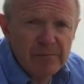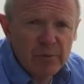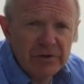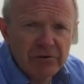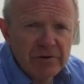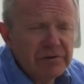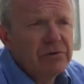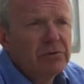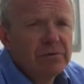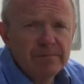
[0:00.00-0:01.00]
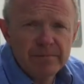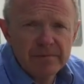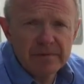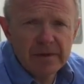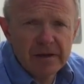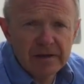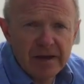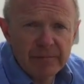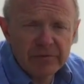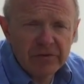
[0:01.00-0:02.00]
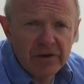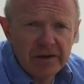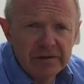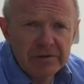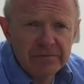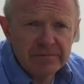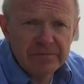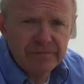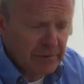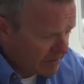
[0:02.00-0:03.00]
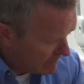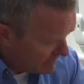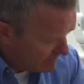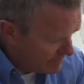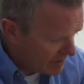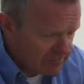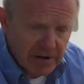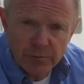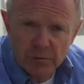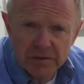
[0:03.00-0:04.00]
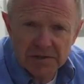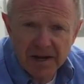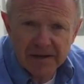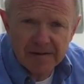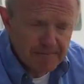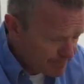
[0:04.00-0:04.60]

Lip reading: When you're in your campsite and you've filled up the grey water tank,